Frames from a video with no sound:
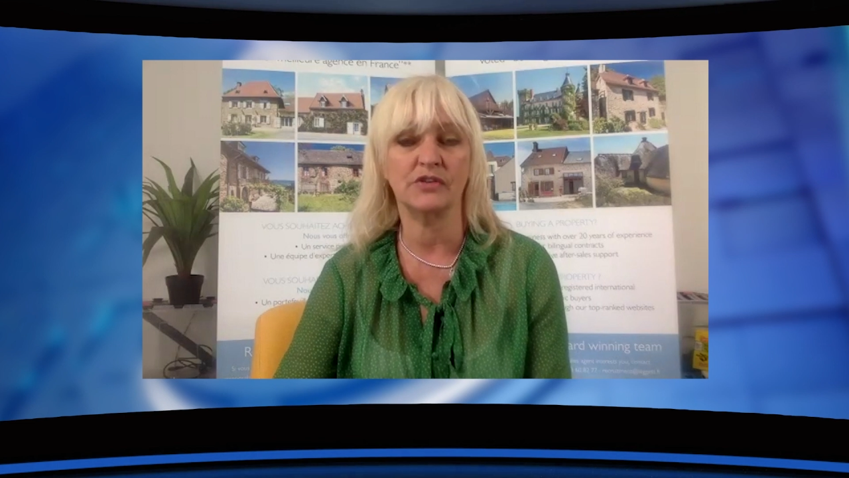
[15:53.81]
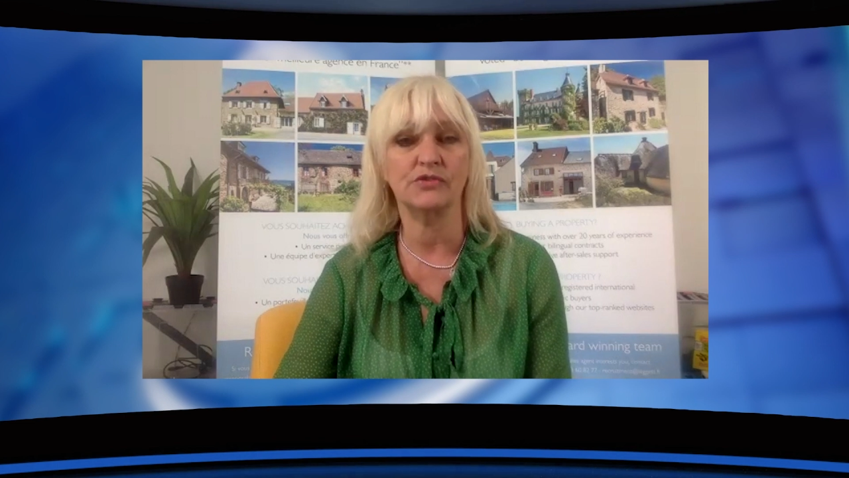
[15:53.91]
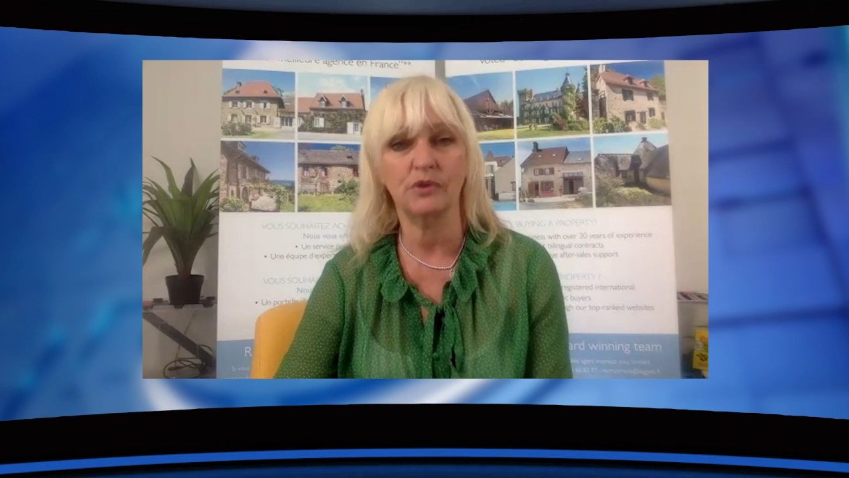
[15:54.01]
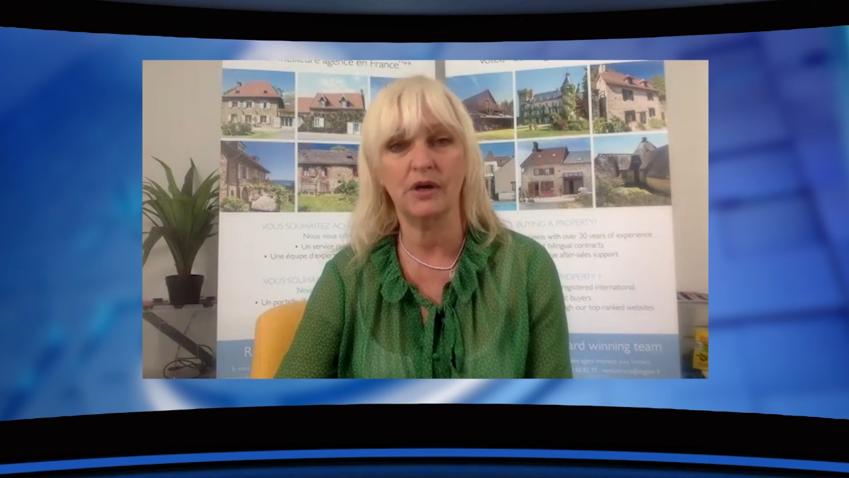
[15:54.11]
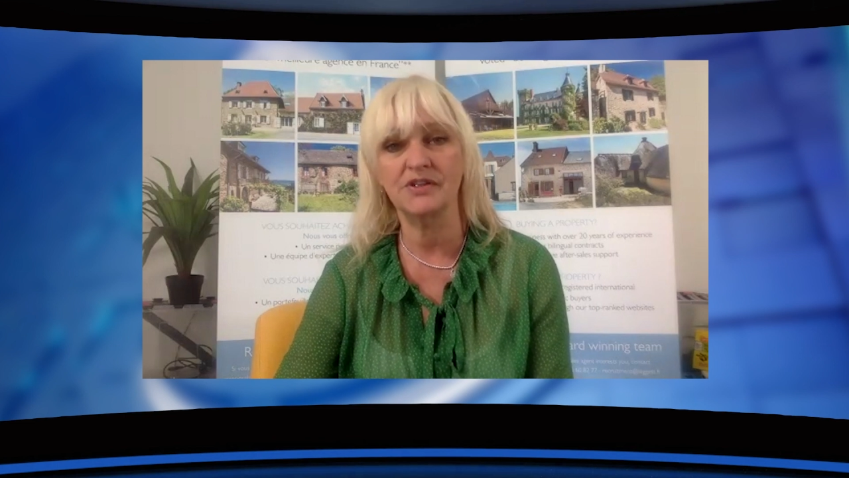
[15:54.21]
and
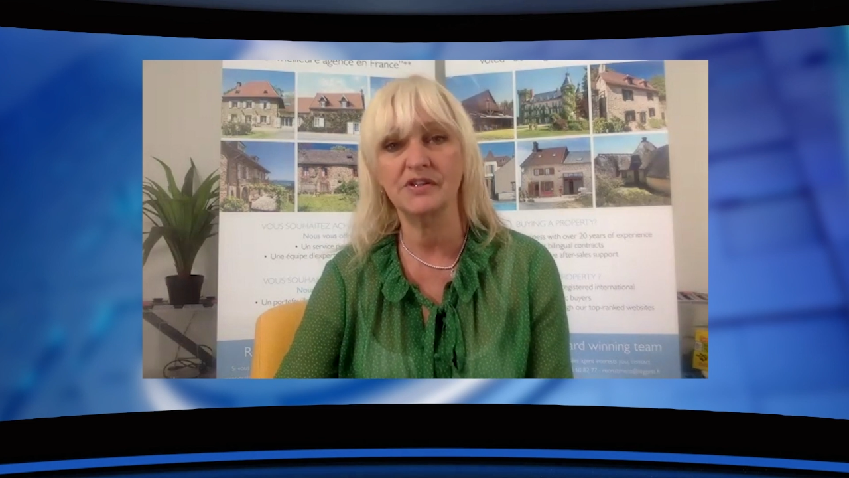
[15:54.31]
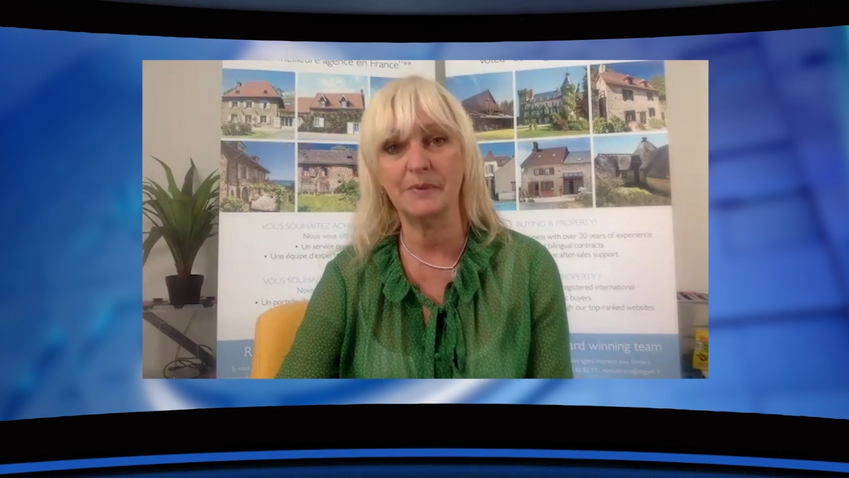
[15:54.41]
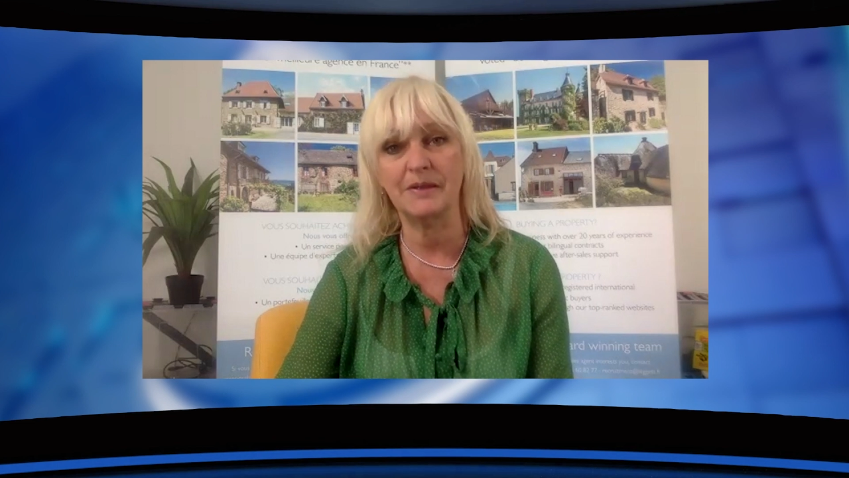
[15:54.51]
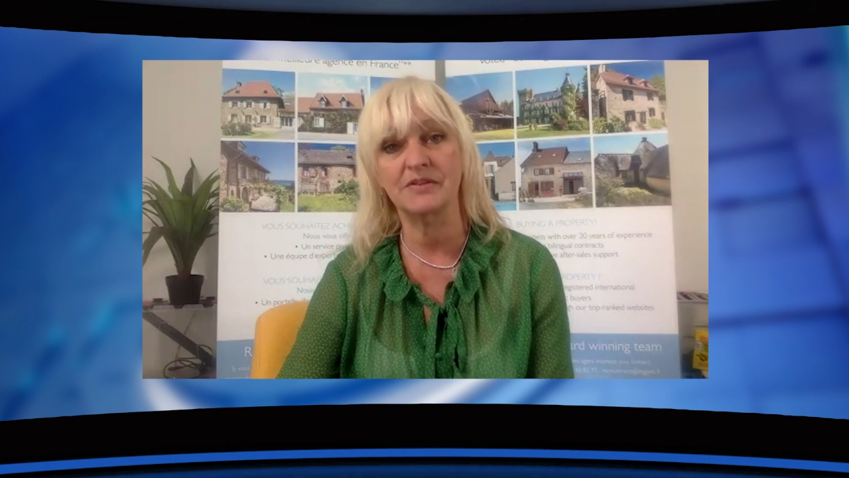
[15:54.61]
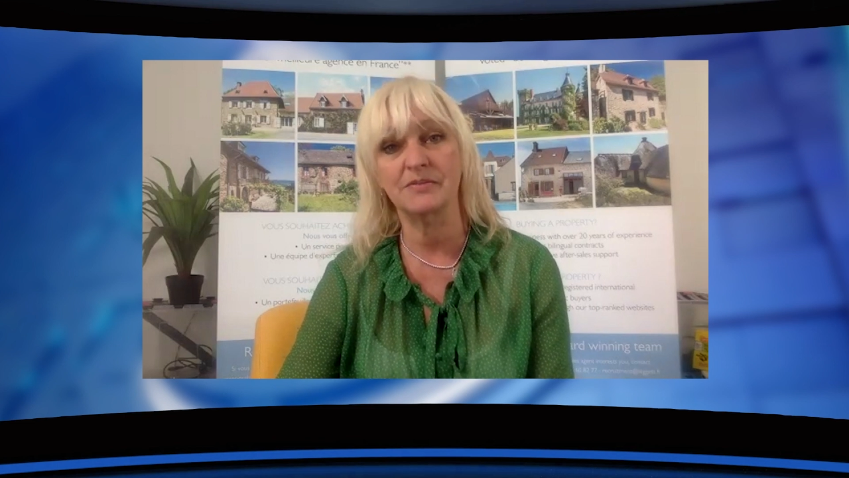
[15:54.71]
try to
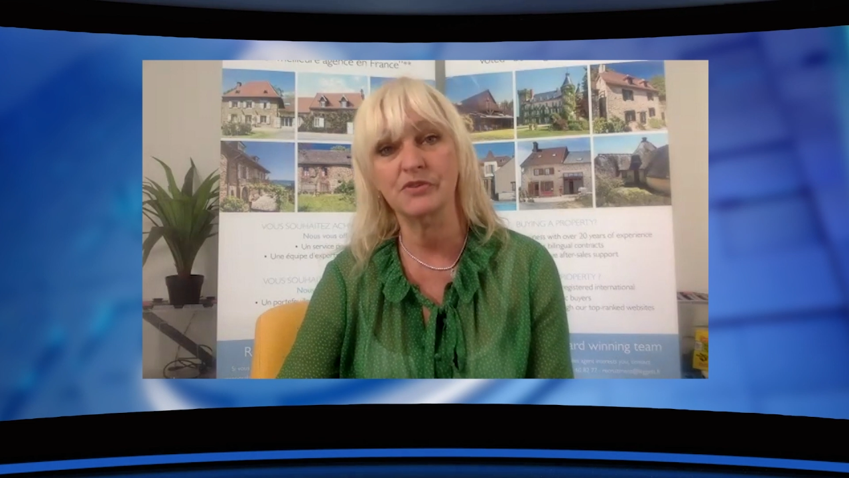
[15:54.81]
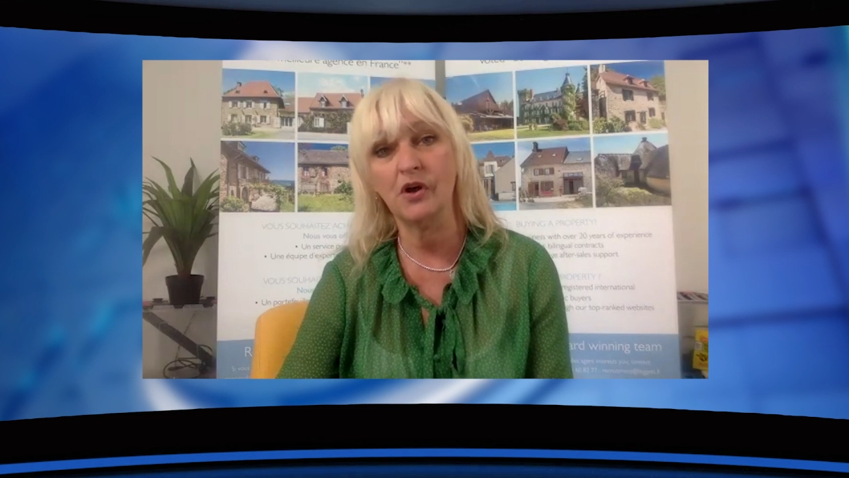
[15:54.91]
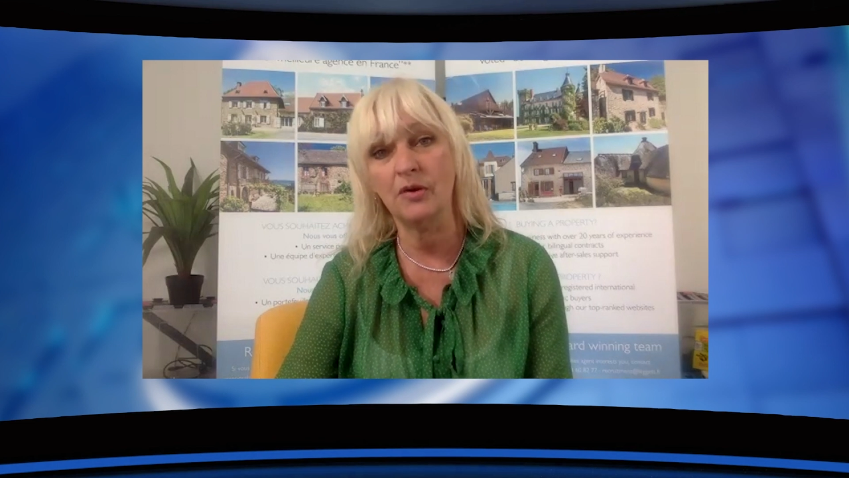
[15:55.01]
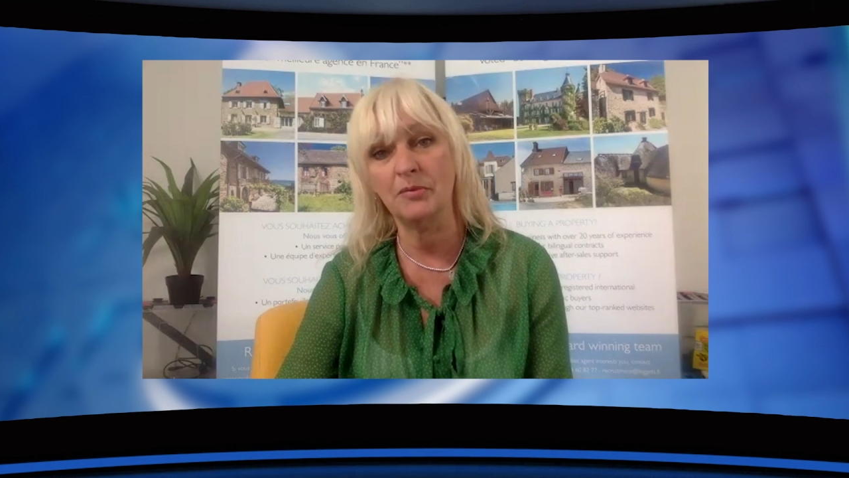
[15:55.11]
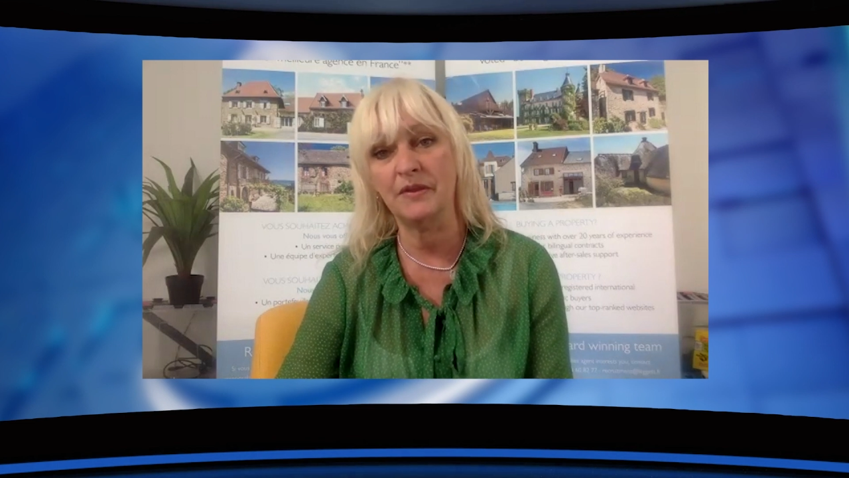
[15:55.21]
spend some
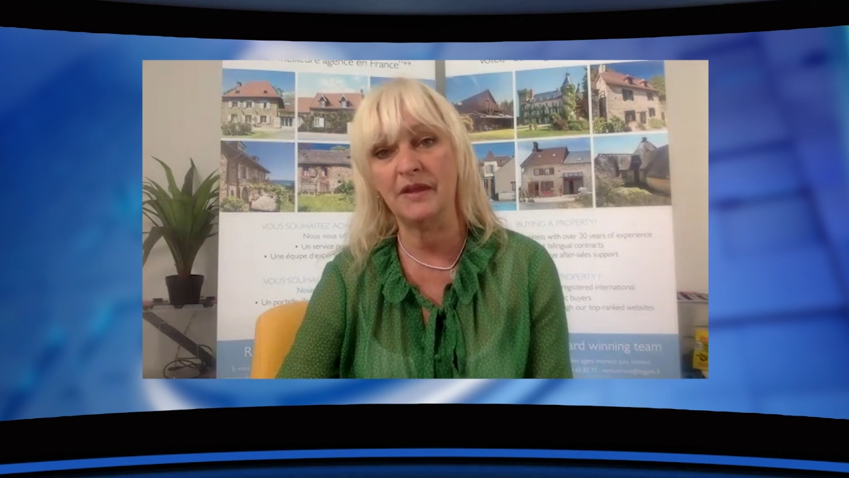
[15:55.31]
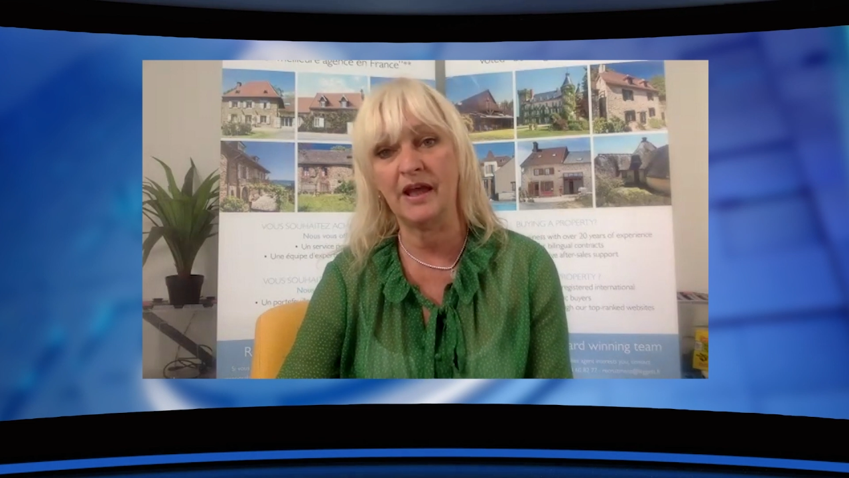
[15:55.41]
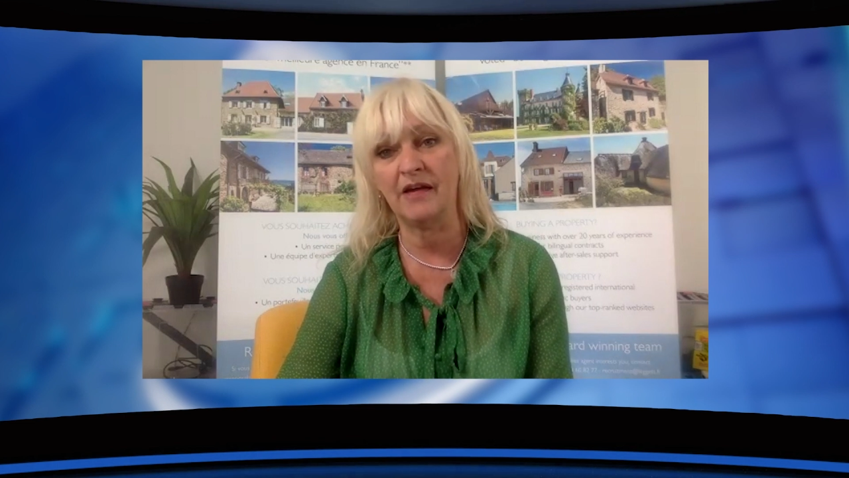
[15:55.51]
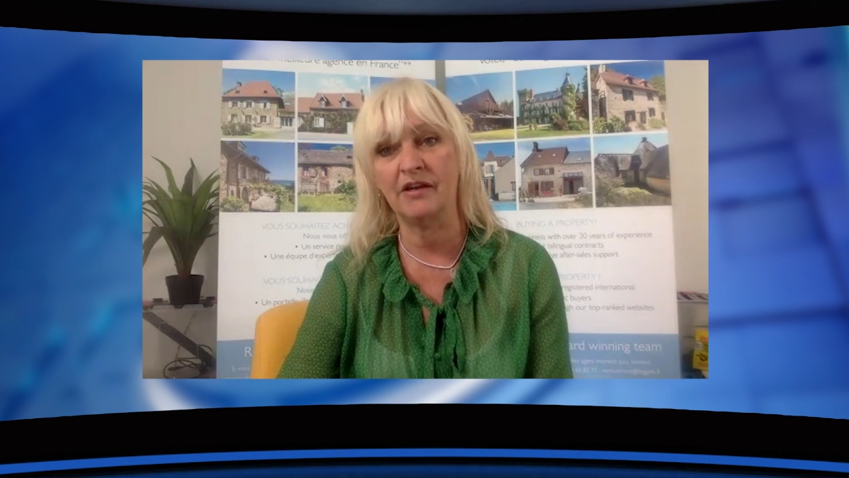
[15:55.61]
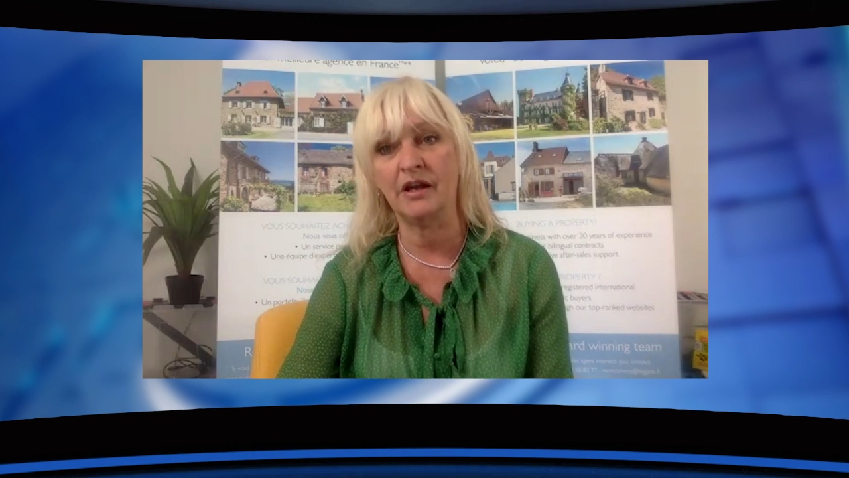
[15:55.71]
time in the
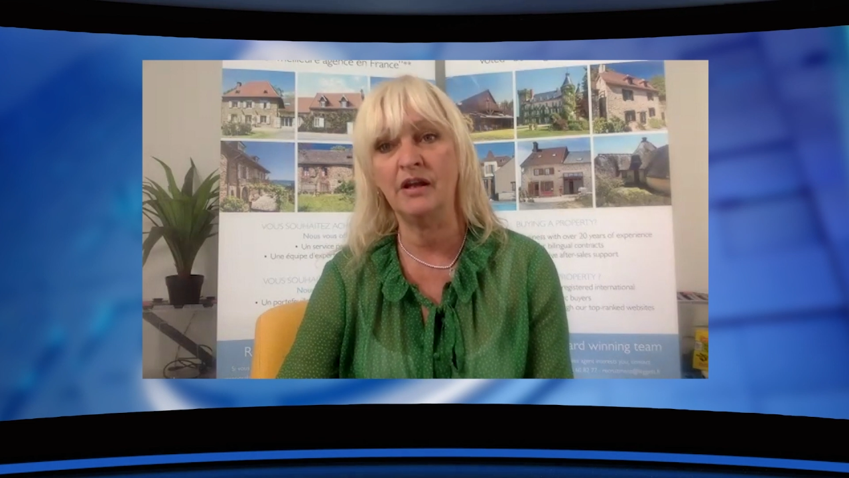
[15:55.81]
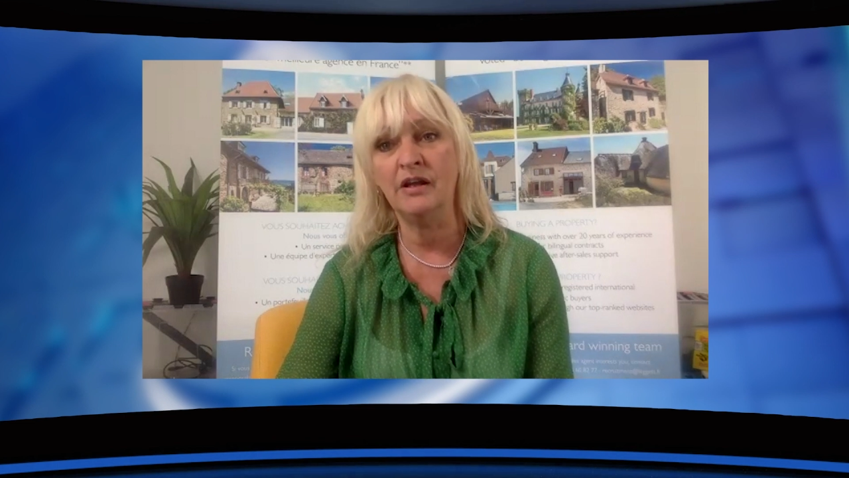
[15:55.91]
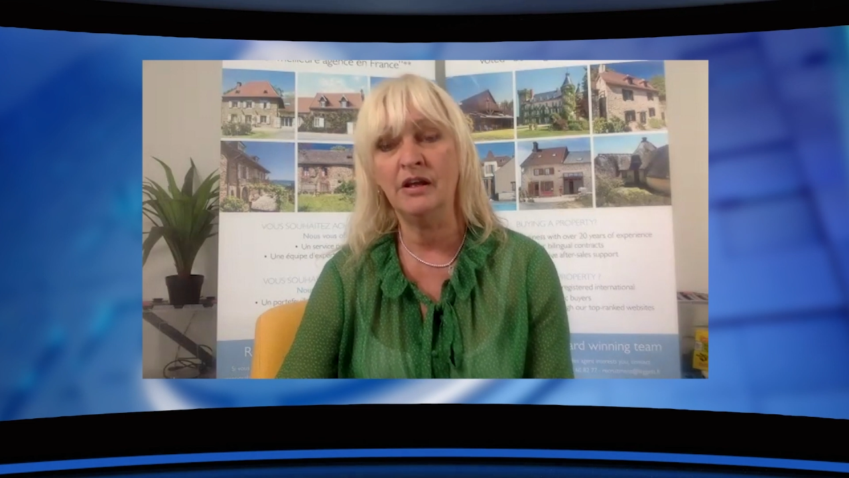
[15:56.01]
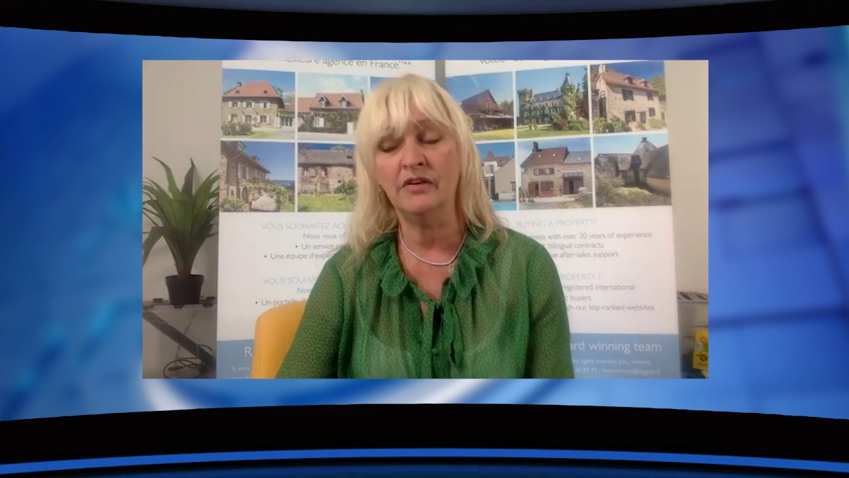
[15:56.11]
area.